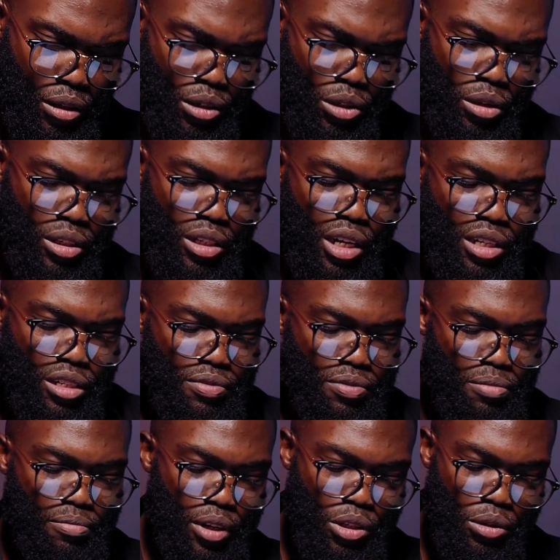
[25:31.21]
So it says
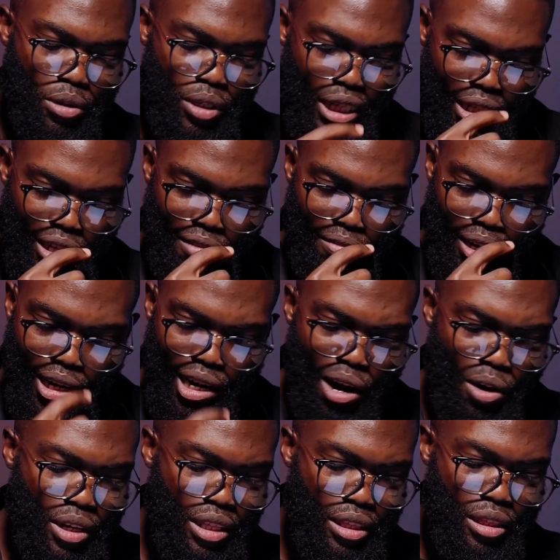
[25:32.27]
from verse 27
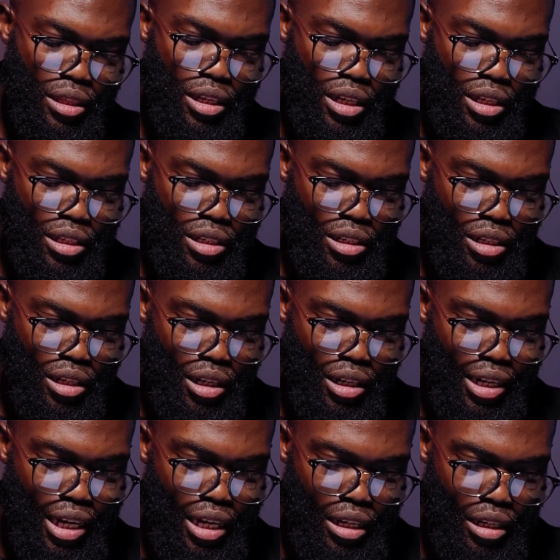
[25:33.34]
Now in these
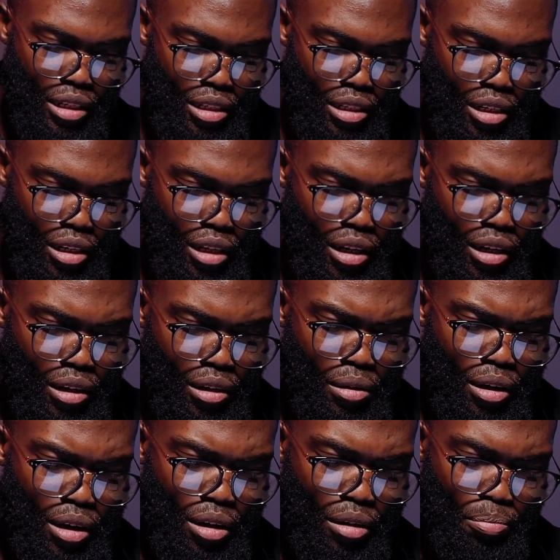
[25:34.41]
days,
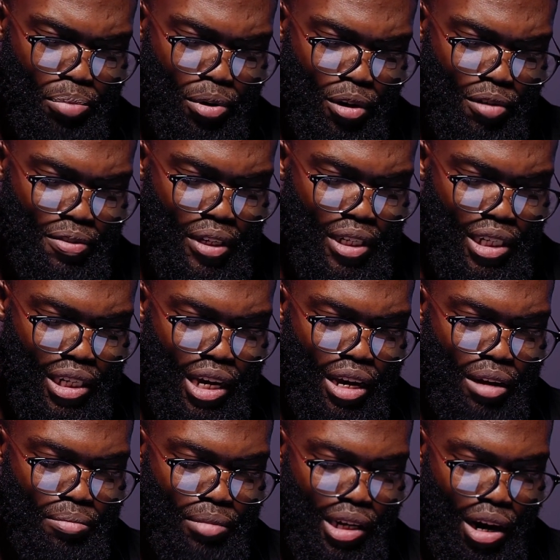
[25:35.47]
prophets
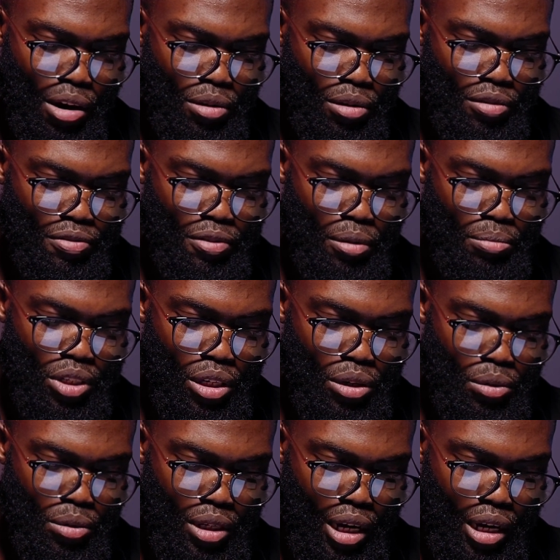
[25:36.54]
came down from
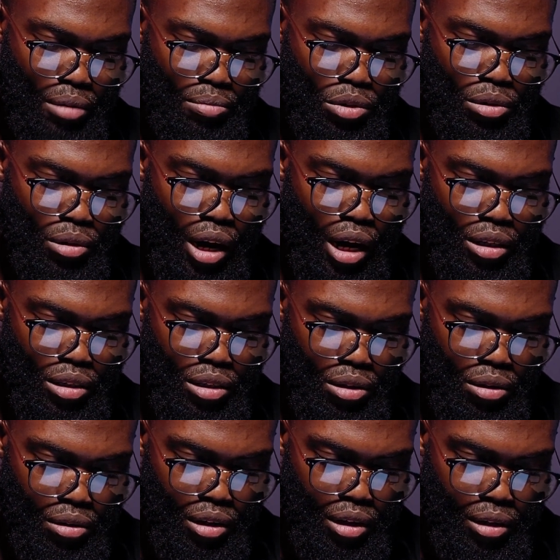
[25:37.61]
Jerusalem to
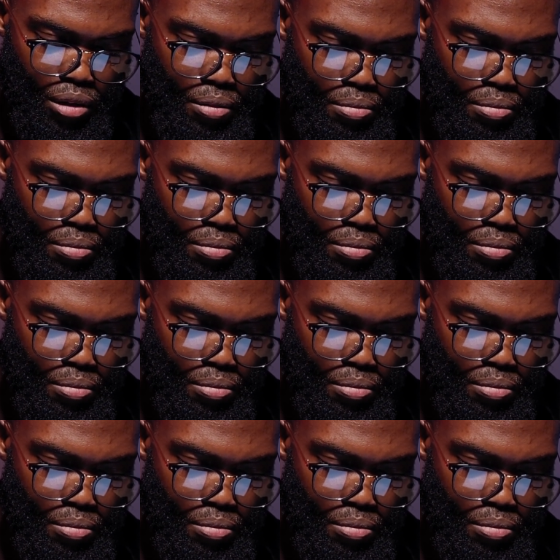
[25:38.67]
Antioch.